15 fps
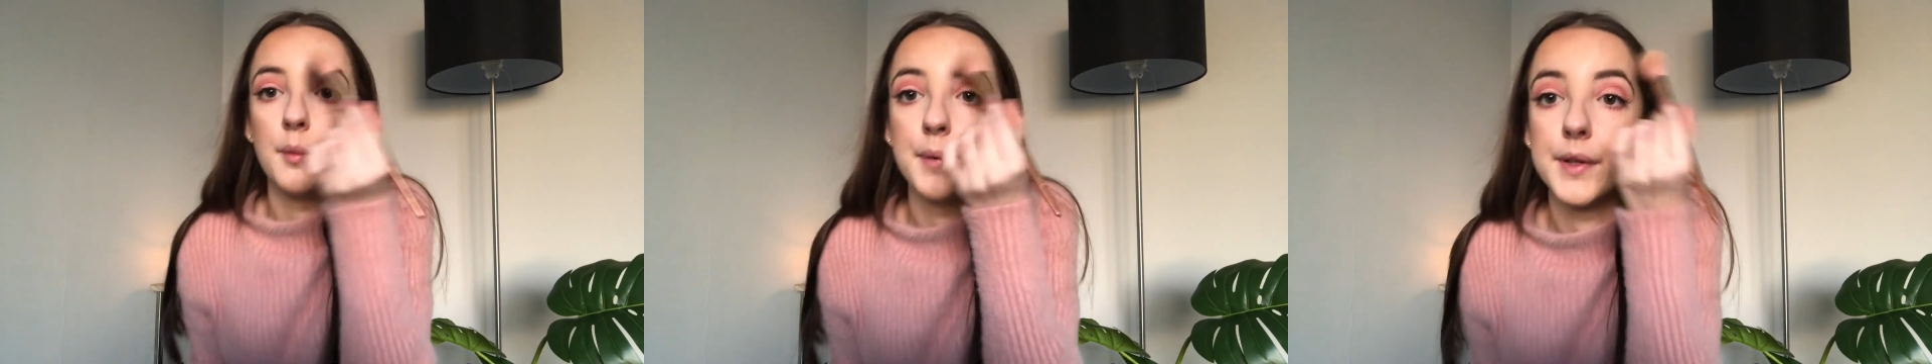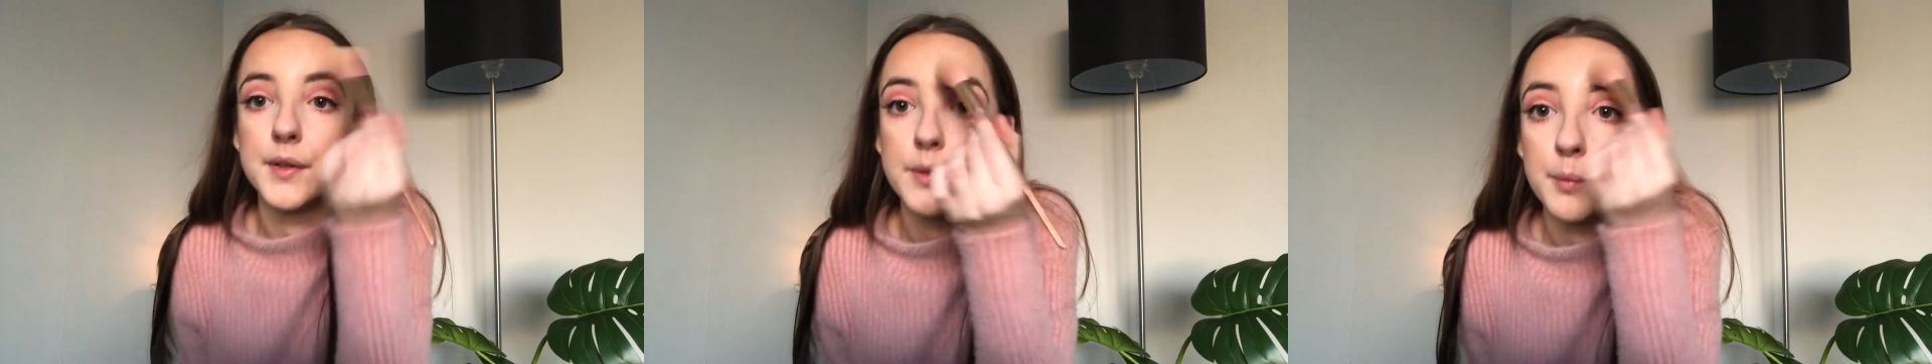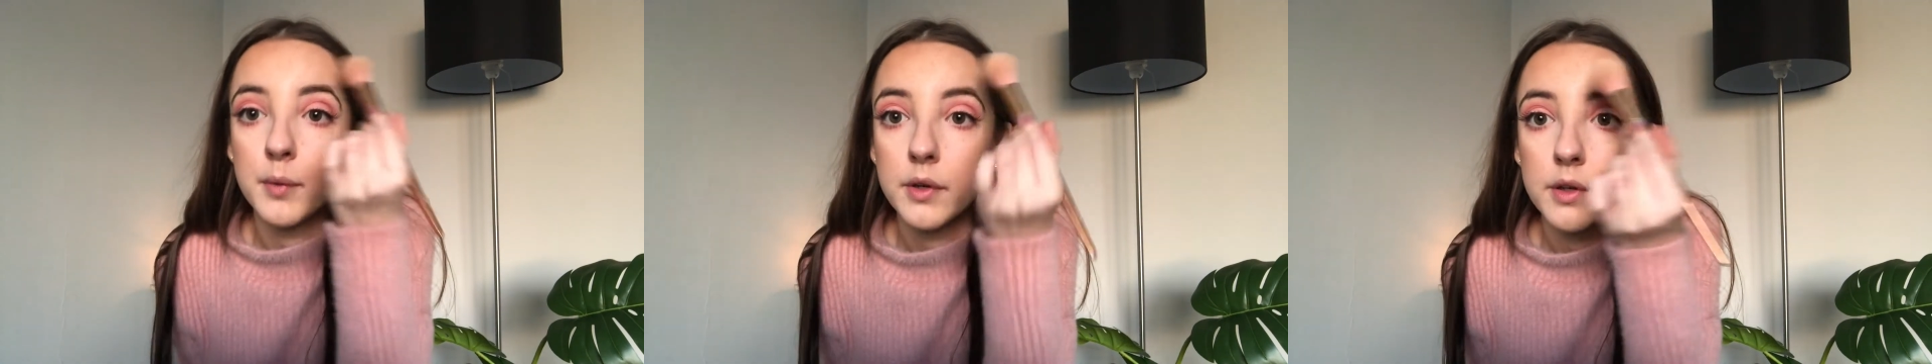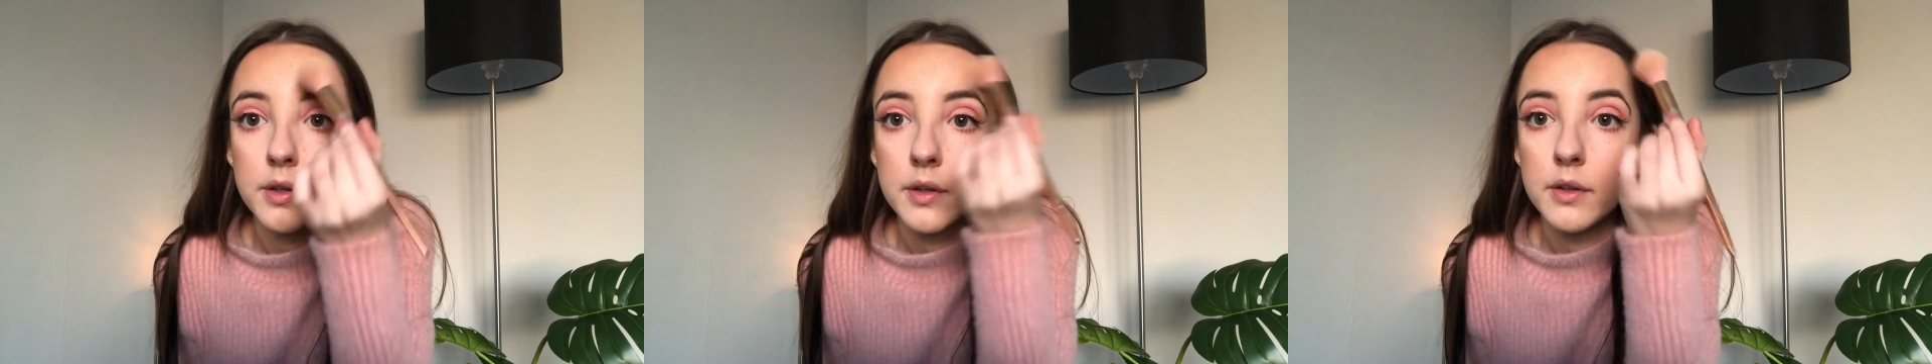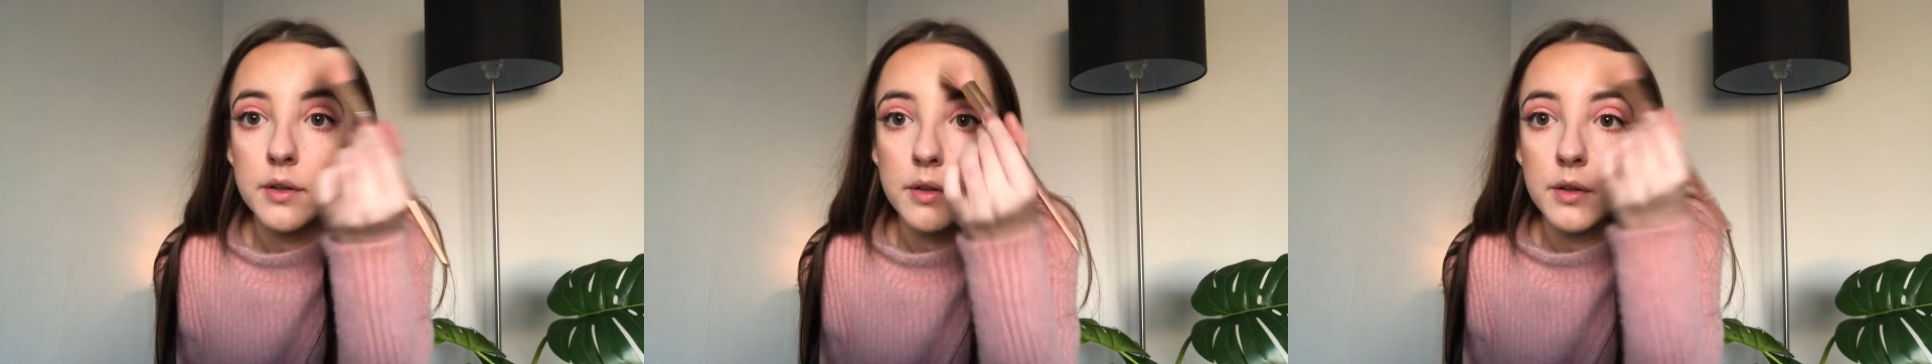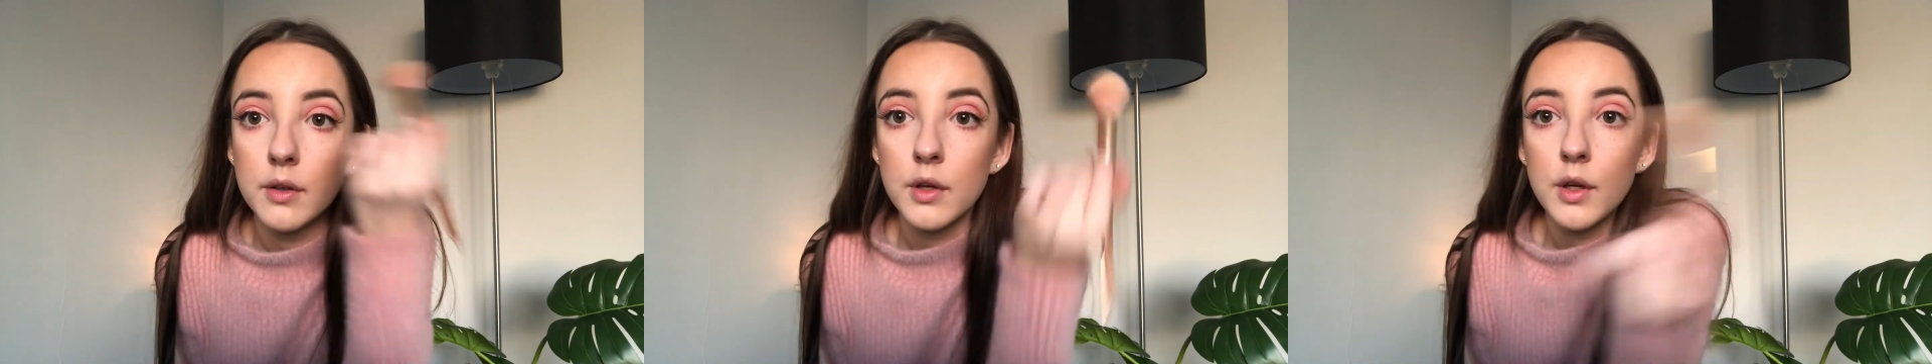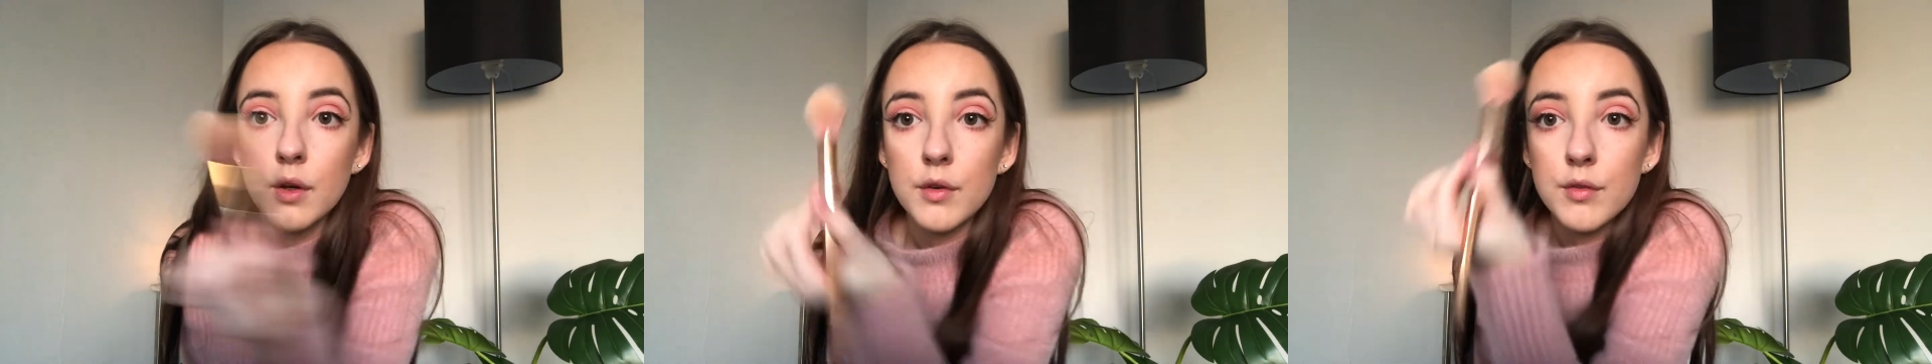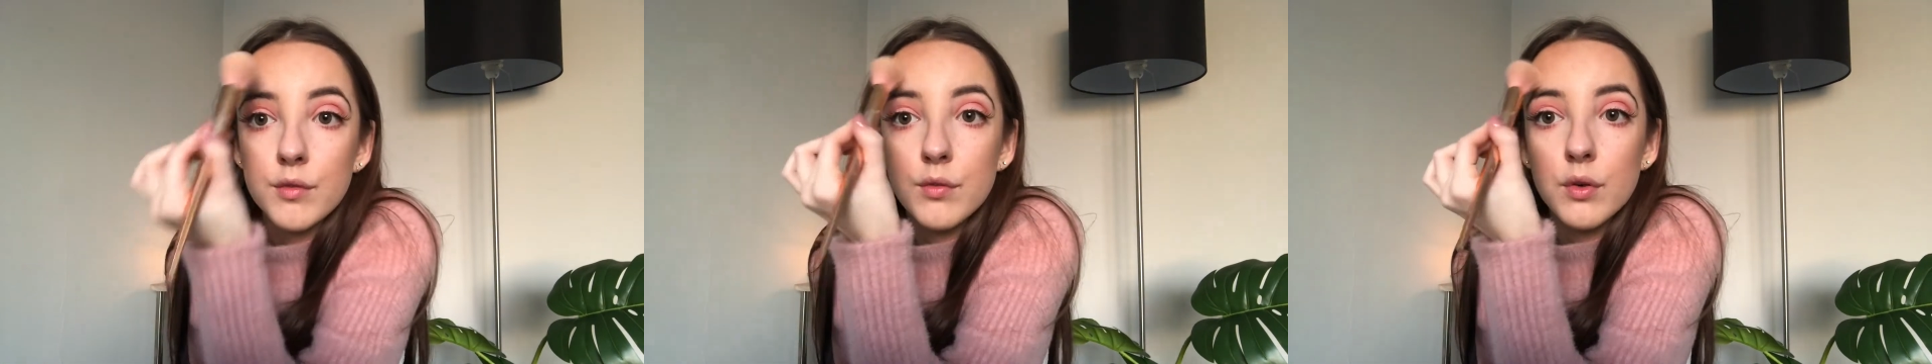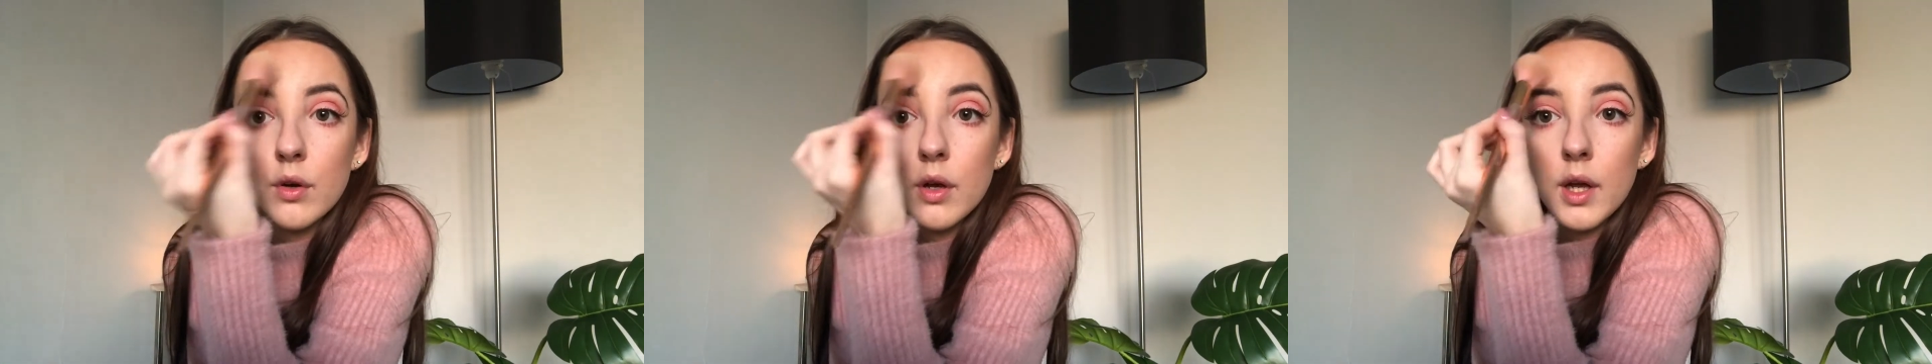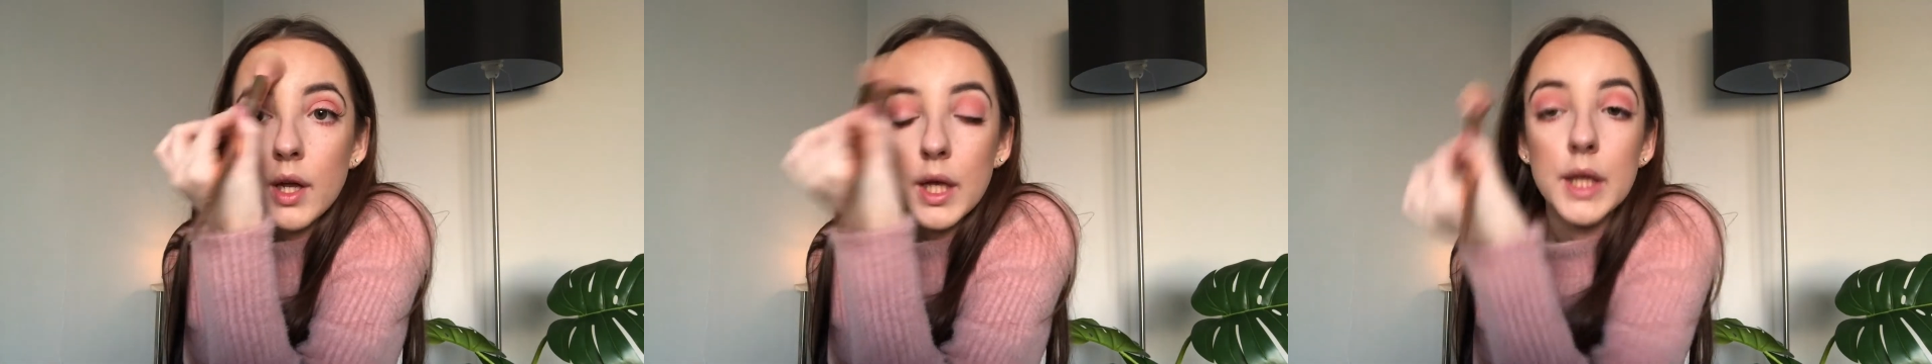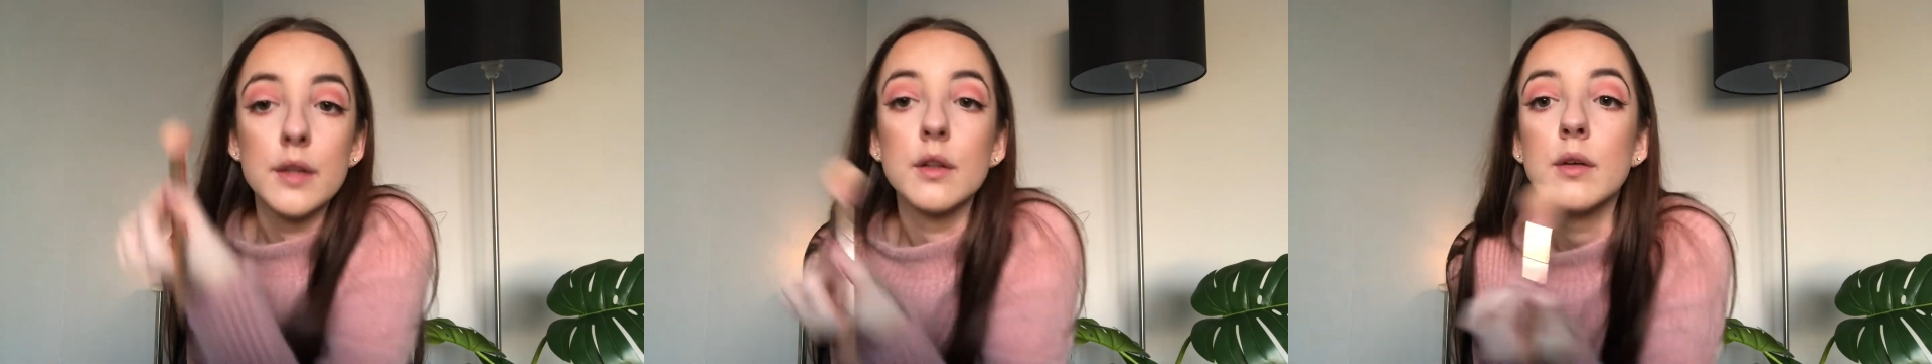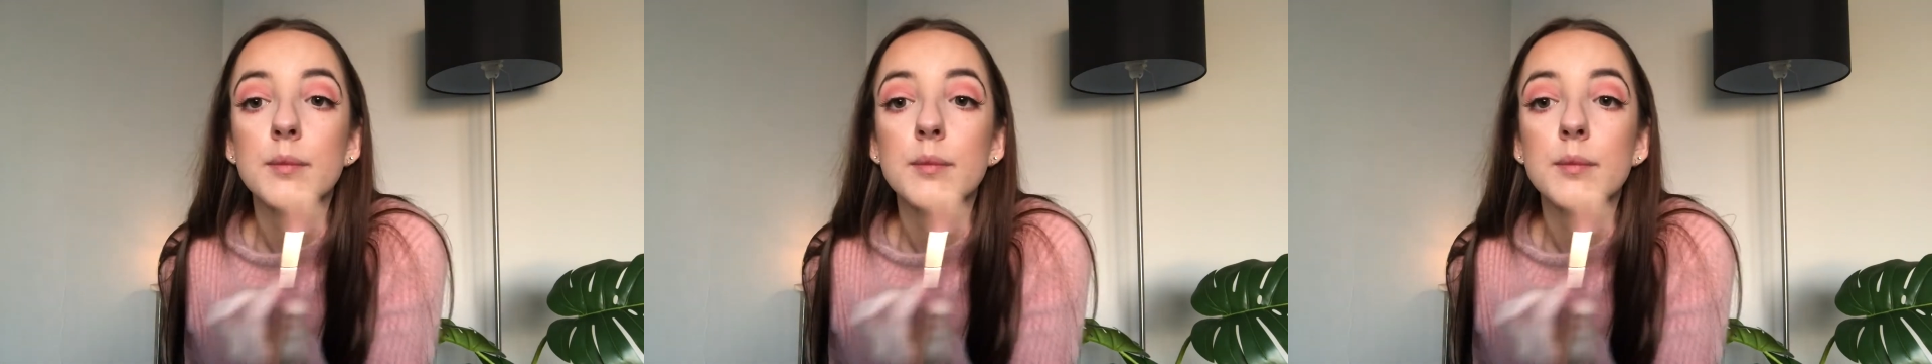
bit to my forehead,